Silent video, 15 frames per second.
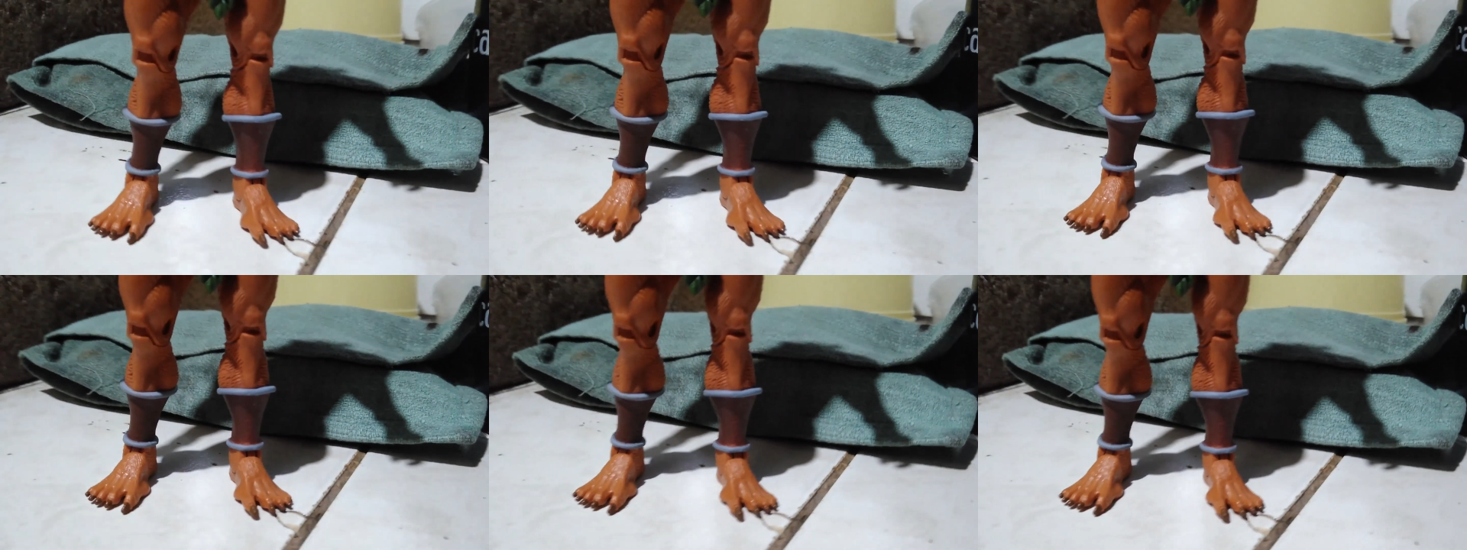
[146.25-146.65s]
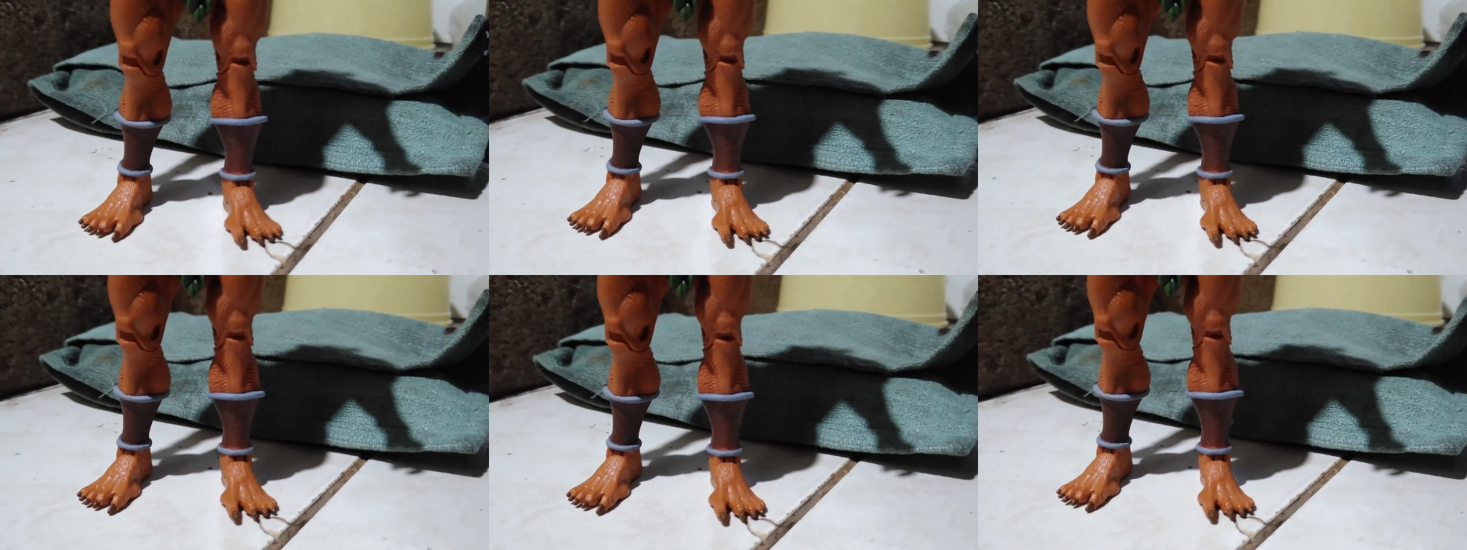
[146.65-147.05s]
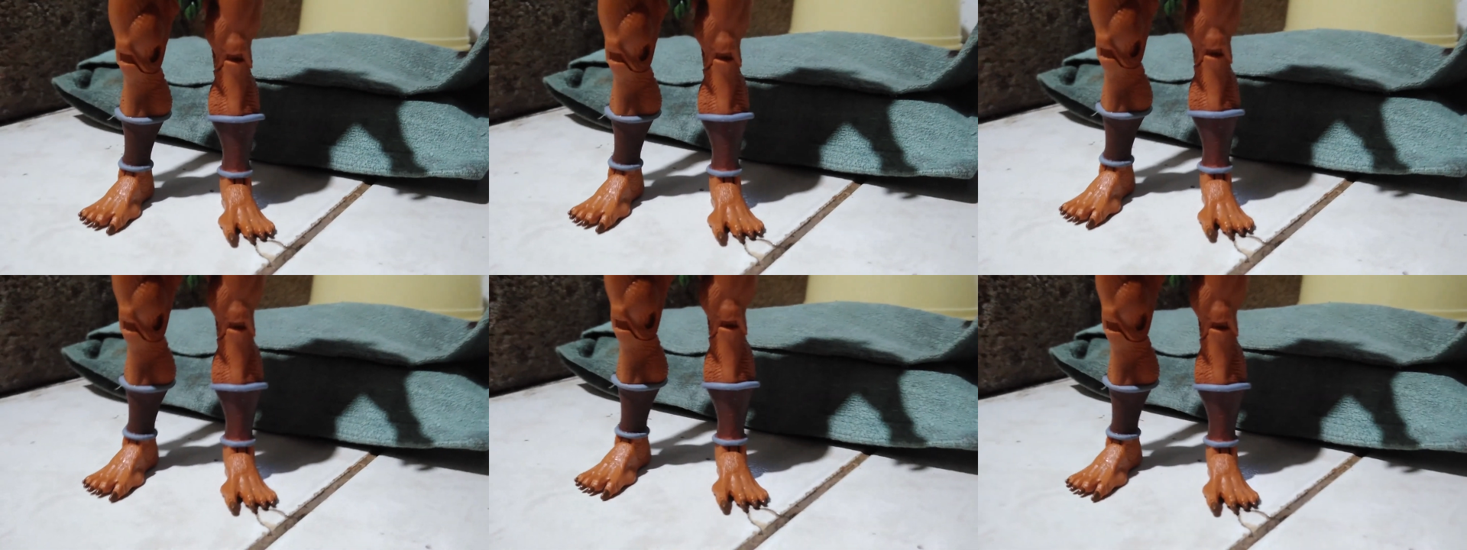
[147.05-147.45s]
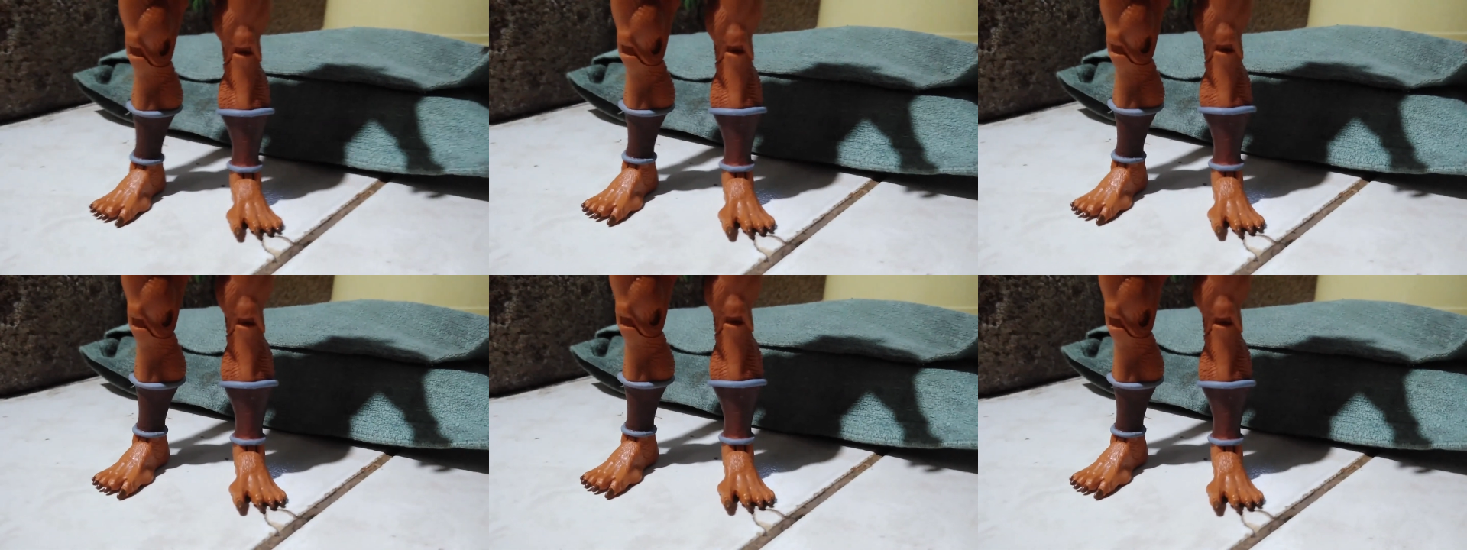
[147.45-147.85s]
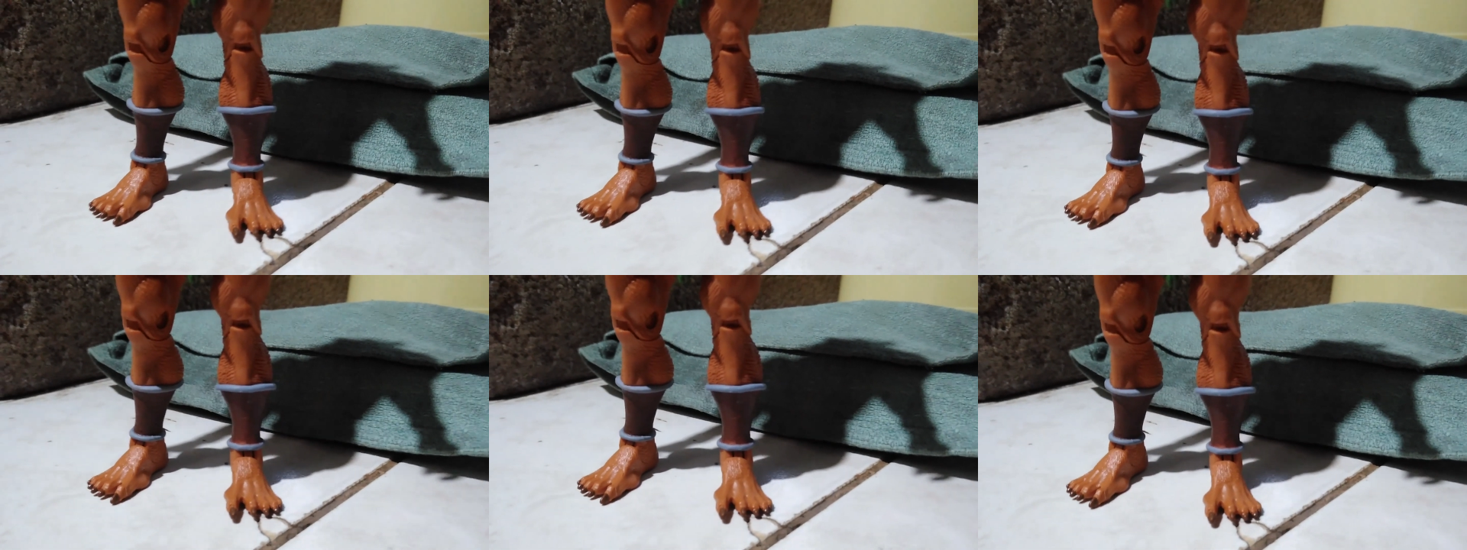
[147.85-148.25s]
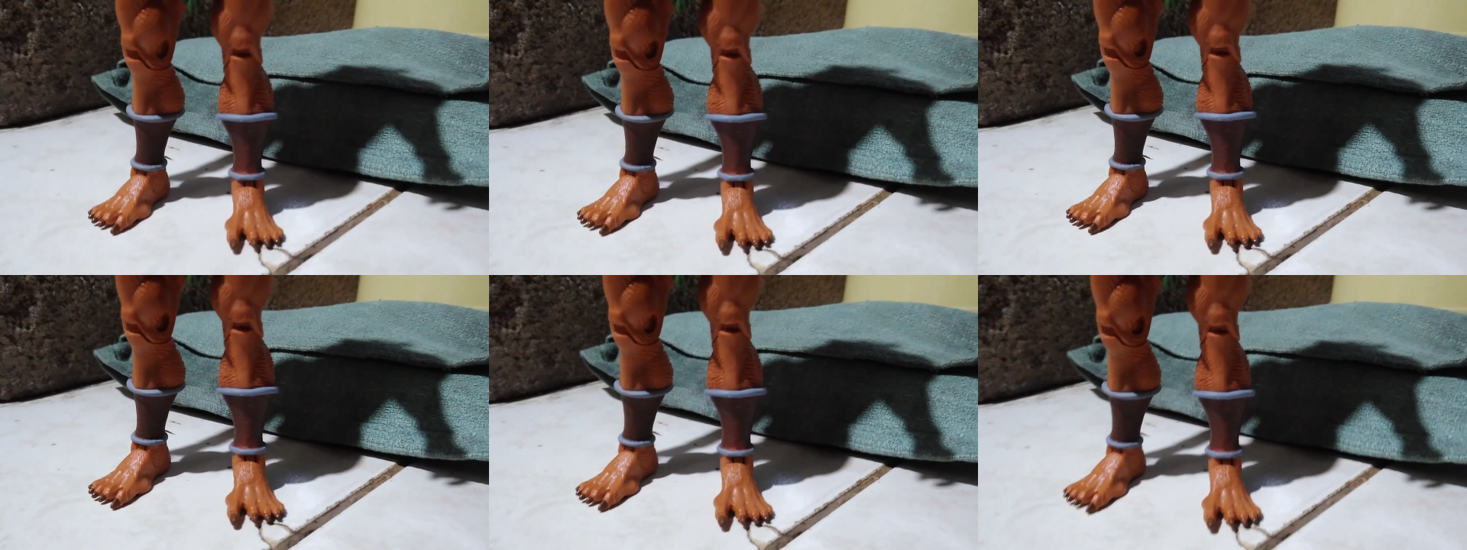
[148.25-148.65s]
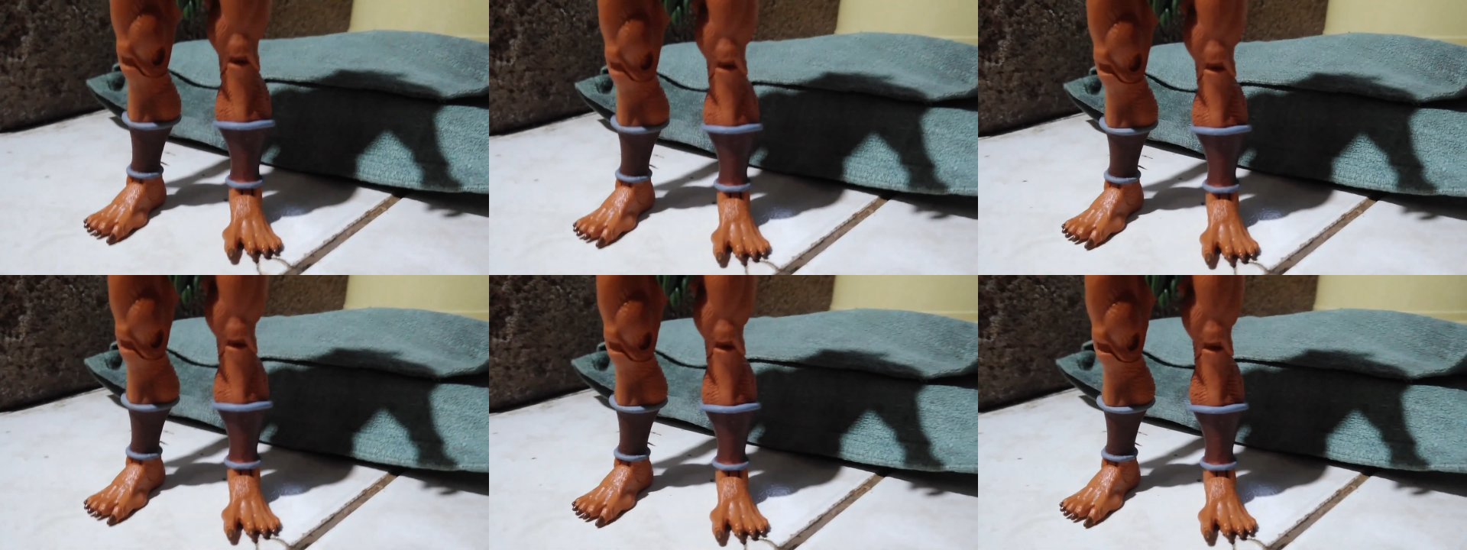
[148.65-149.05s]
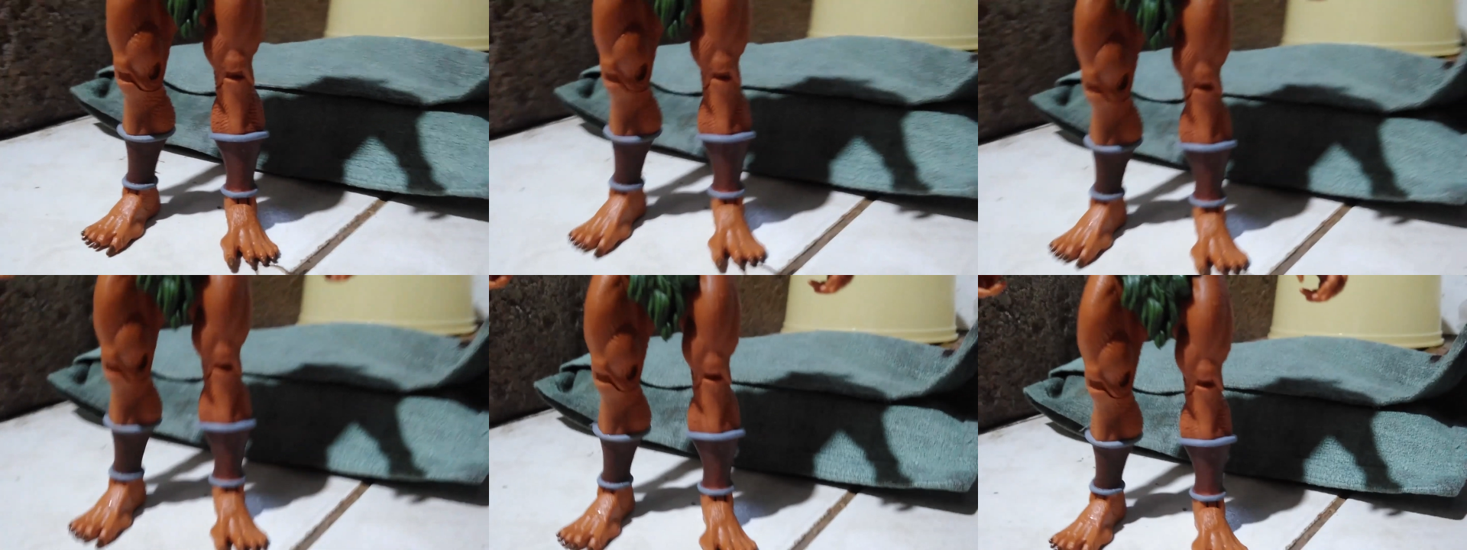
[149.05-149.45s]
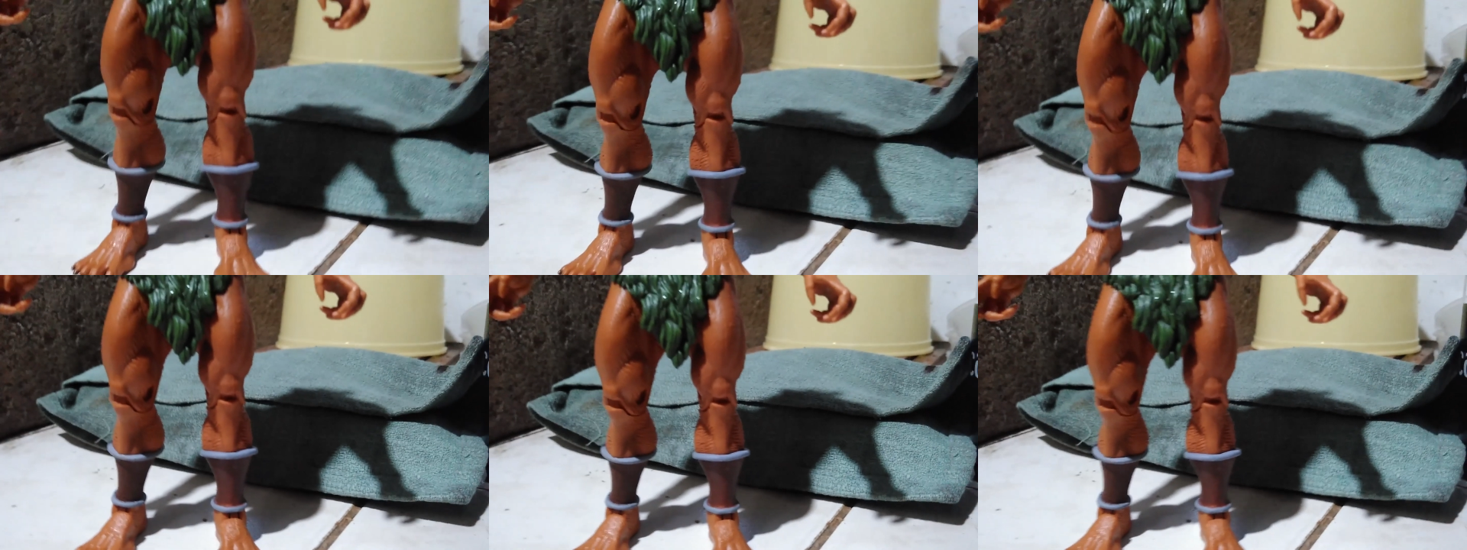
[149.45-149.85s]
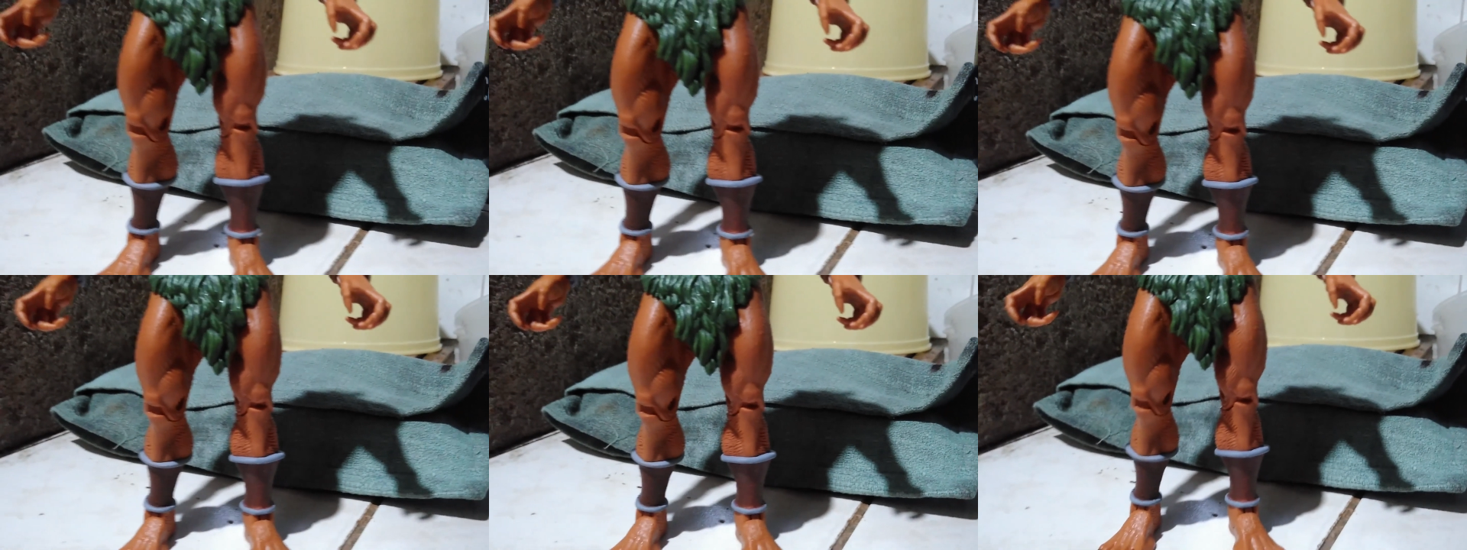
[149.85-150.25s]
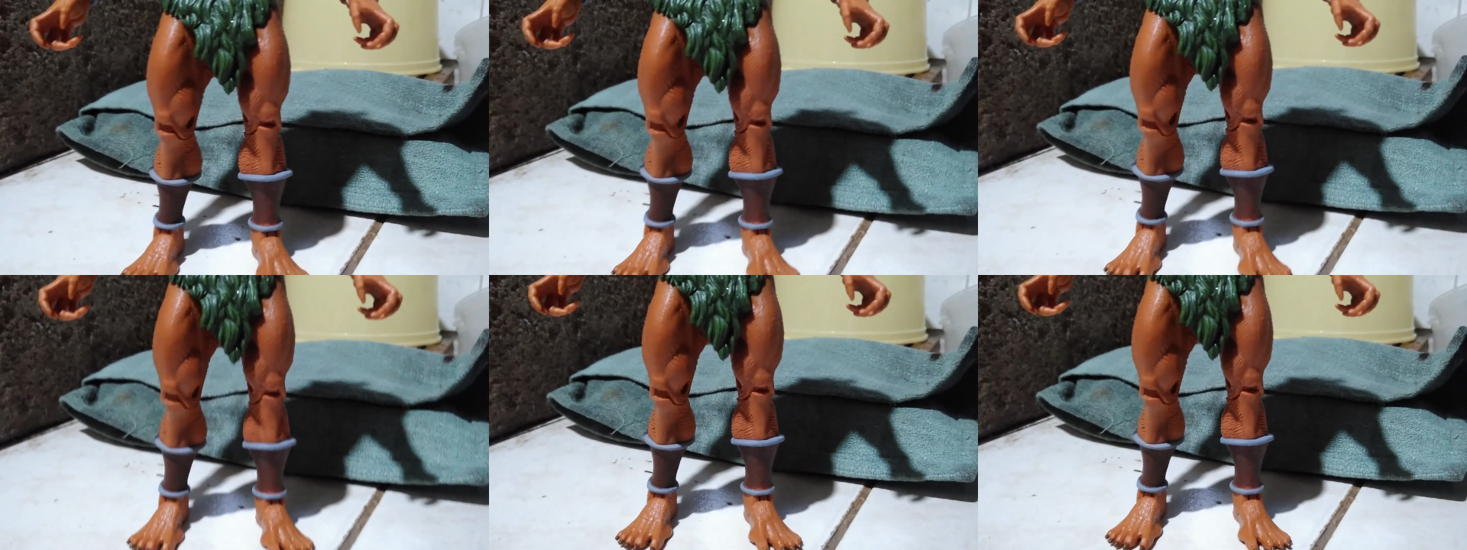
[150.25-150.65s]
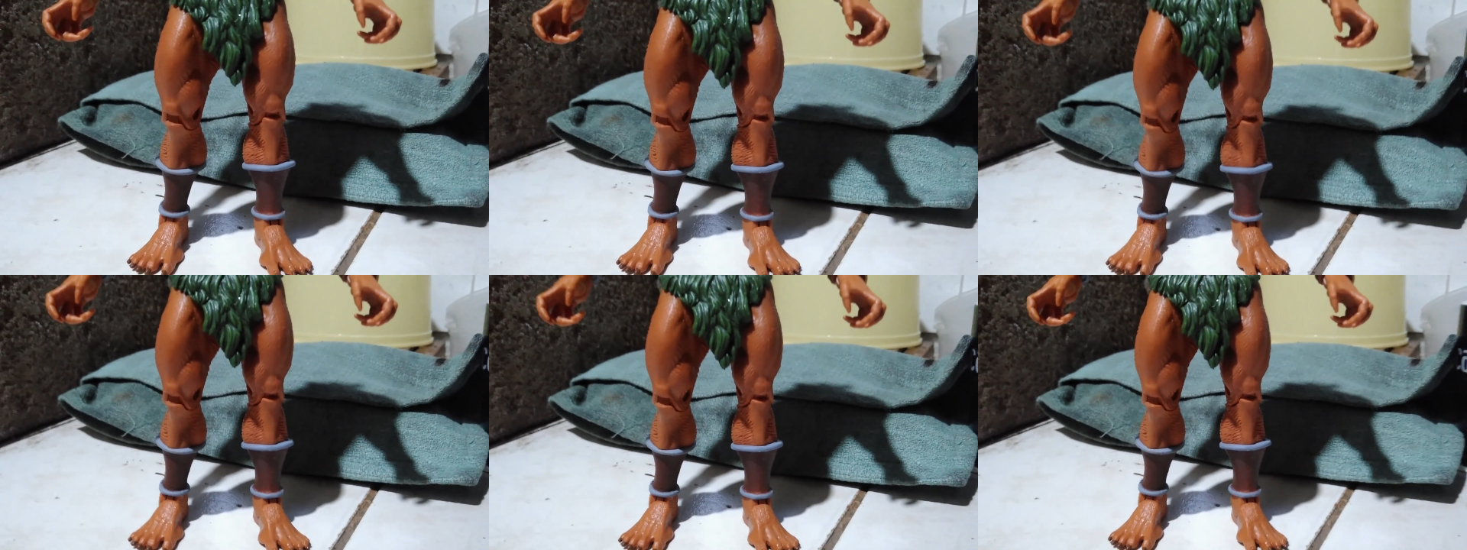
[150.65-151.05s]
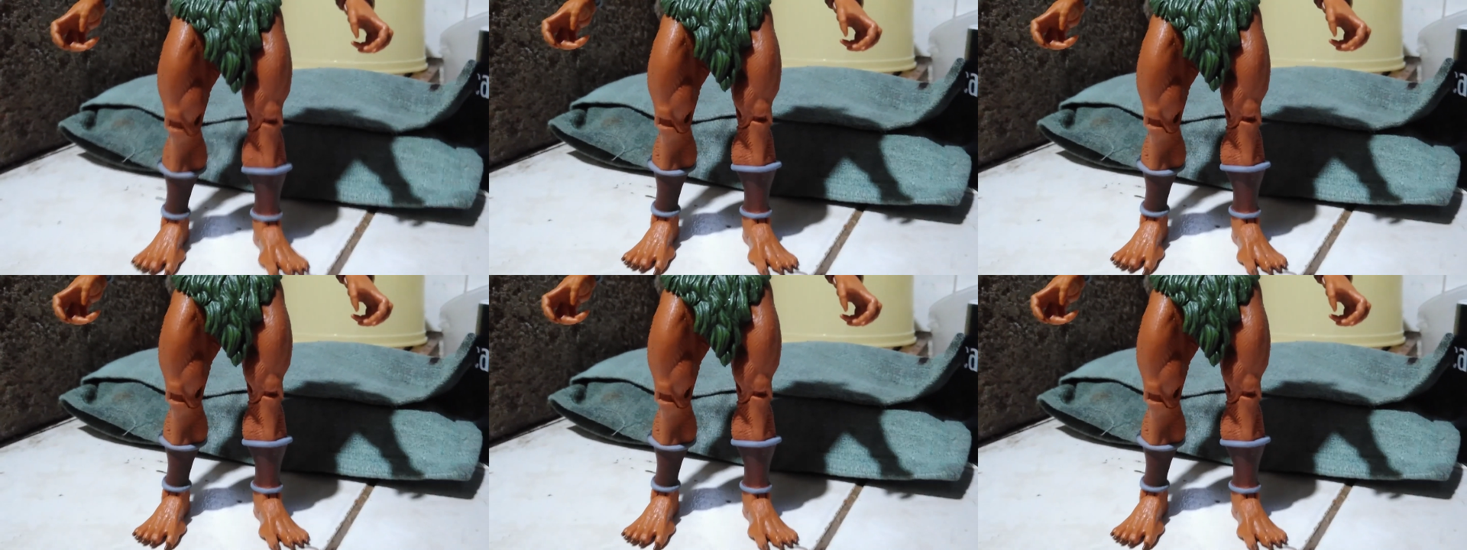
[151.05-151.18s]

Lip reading: [unreadable: no face in view]